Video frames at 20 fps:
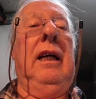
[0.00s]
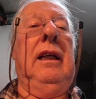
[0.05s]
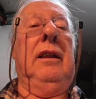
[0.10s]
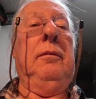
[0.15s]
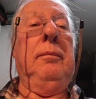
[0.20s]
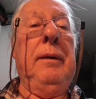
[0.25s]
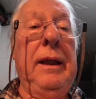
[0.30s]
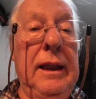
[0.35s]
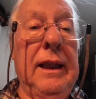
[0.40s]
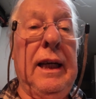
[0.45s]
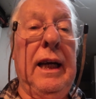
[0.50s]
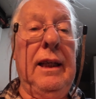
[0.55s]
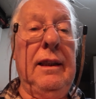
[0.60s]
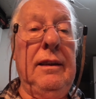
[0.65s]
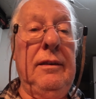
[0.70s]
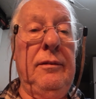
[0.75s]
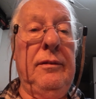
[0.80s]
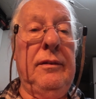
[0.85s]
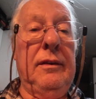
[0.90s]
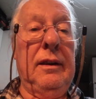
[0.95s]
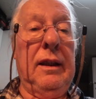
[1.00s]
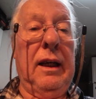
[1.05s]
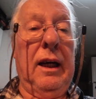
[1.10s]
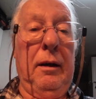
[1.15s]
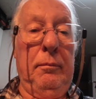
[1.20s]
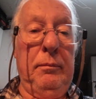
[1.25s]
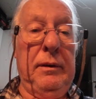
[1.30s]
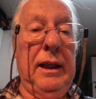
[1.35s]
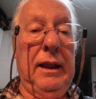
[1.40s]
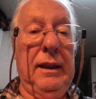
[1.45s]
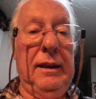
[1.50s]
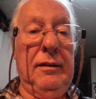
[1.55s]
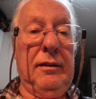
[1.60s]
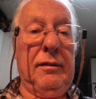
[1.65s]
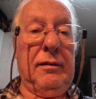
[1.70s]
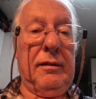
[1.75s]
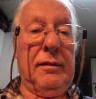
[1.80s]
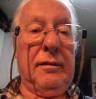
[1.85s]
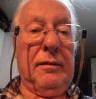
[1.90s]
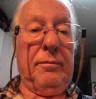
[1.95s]
It's me again. I'm
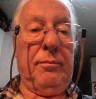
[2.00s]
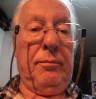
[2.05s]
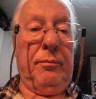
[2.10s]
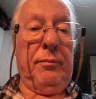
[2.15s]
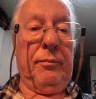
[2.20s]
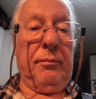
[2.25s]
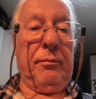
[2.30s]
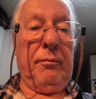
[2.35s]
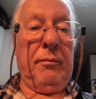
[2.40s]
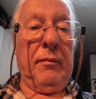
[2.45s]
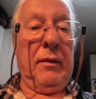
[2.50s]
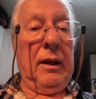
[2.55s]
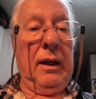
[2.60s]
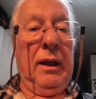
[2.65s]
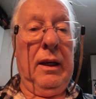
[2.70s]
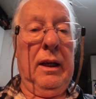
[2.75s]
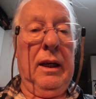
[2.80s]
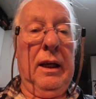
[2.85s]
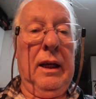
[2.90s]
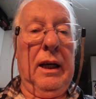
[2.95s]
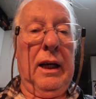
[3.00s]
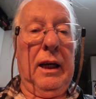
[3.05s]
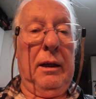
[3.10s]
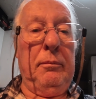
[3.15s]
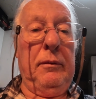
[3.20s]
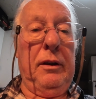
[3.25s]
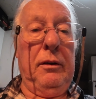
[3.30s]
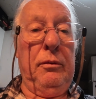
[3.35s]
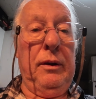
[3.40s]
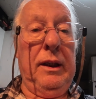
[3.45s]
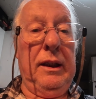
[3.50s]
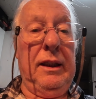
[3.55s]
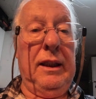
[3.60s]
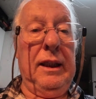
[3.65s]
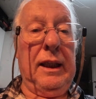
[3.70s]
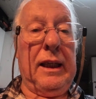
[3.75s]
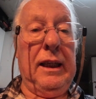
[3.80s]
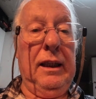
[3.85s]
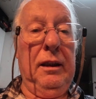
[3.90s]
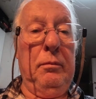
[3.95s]
Dennis. I'm the
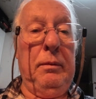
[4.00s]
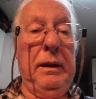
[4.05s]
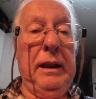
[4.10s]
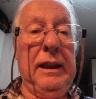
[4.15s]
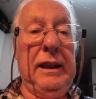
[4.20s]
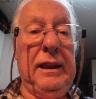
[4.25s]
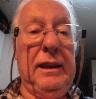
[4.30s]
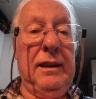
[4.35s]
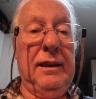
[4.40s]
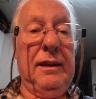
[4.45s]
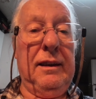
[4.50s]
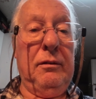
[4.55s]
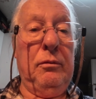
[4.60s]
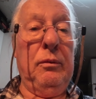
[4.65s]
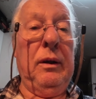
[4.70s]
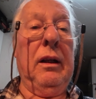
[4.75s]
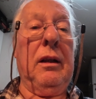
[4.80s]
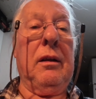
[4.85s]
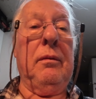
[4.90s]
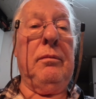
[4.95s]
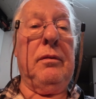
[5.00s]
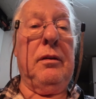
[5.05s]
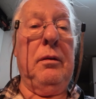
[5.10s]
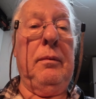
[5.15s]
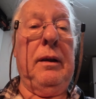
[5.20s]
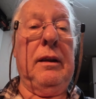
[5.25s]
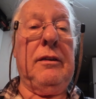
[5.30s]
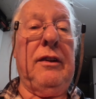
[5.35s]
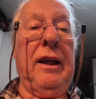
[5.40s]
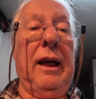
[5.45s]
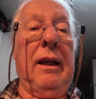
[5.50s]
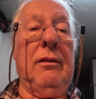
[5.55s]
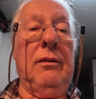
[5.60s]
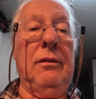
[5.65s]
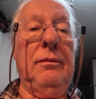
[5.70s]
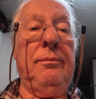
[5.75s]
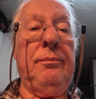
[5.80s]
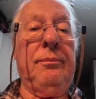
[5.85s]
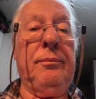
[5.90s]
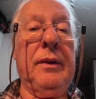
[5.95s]
Redneck Hillbilly. Welcome to my
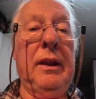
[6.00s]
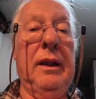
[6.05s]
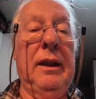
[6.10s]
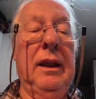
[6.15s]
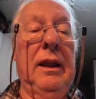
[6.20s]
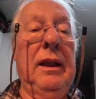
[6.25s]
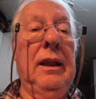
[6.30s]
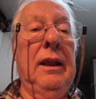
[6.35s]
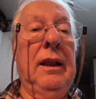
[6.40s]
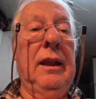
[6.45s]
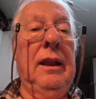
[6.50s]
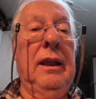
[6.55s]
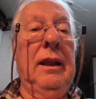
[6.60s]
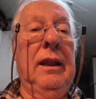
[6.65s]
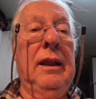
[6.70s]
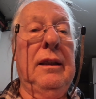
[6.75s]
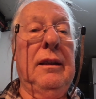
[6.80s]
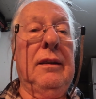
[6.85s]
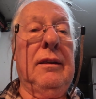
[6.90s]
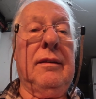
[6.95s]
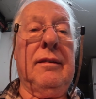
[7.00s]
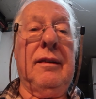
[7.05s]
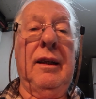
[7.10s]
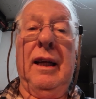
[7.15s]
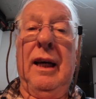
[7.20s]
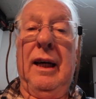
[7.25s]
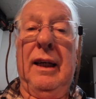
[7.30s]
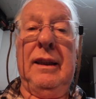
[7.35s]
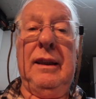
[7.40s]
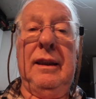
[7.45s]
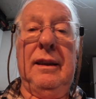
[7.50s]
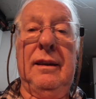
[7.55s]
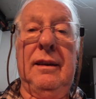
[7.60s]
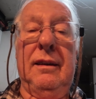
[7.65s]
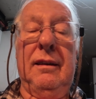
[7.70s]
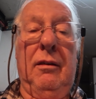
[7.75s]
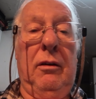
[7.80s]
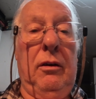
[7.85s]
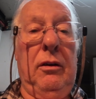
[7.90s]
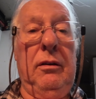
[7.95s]
channel. Tonight,
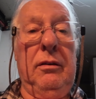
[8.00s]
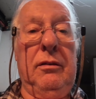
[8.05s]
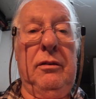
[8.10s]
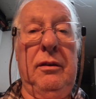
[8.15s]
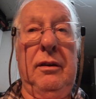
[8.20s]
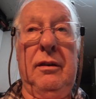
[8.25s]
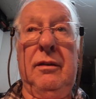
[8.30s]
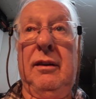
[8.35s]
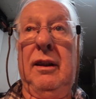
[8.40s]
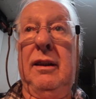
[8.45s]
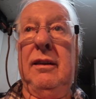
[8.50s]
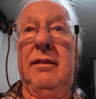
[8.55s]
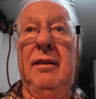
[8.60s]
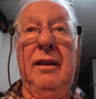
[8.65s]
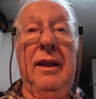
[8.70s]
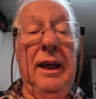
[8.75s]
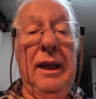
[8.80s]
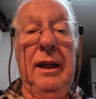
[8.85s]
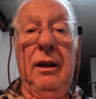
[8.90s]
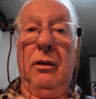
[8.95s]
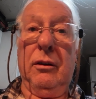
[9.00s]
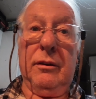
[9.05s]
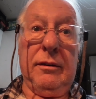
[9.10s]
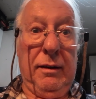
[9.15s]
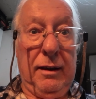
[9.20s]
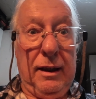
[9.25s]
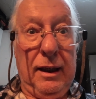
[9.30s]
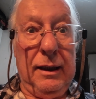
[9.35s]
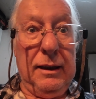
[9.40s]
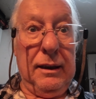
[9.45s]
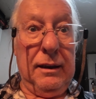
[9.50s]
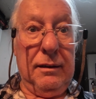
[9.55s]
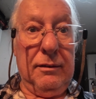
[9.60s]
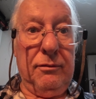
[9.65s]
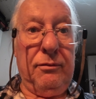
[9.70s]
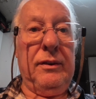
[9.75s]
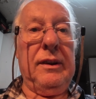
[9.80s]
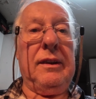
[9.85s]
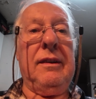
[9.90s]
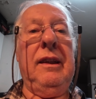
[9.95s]
or should I say today or tonight,
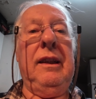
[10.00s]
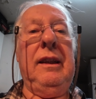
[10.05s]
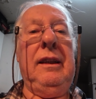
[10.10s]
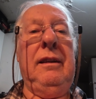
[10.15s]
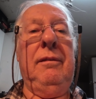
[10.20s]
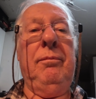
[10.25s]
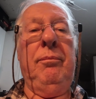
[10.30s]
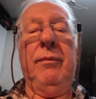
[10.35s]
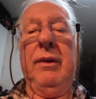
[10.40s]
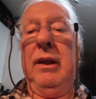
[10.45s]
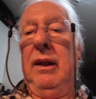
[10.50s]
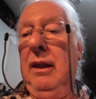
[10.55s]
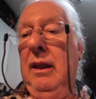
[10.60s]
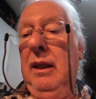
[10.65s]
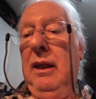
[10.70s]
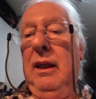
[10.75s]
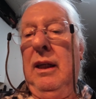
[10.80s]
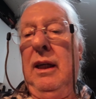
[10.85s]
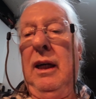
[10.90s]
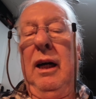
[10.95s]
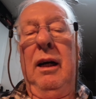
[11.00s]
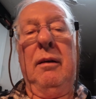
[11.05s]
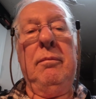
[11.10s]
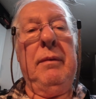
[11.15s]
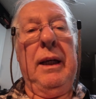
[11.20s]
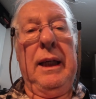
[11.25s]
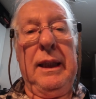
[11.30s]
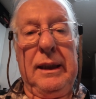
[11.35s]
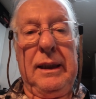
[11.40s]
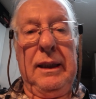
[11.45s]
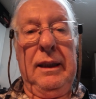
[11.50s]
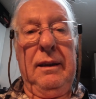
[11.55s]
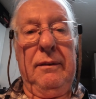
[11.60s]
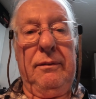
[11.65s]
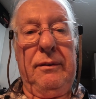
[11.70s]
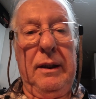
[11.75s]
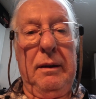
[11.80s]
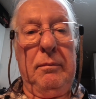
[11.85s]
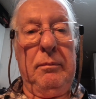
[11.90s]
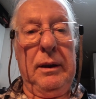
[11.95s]
for tea, I'm making the
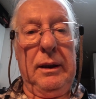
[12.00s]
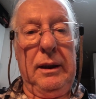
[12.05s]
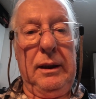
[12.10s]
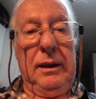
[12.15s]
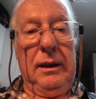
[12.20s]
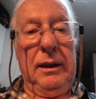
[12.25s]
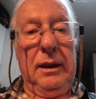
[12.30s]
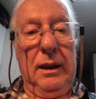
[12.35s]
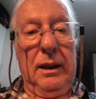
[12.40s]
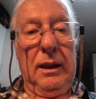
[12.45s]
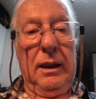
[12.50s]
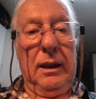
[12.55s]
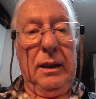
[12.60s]
family